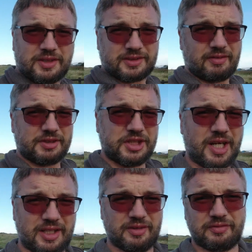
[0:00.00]
Just have a
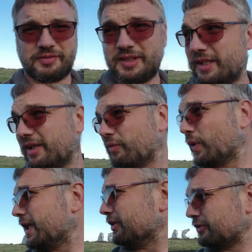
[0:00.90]
check of the
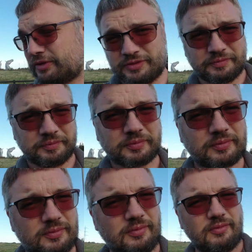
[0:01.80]
wheels
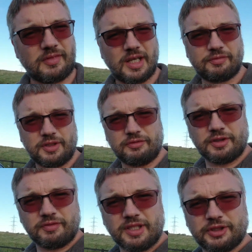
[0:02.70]
after you've
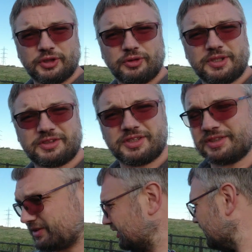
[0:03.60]
driven it a short
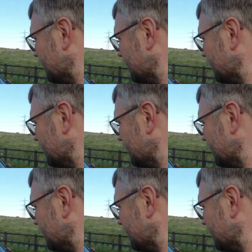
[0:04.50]
distance,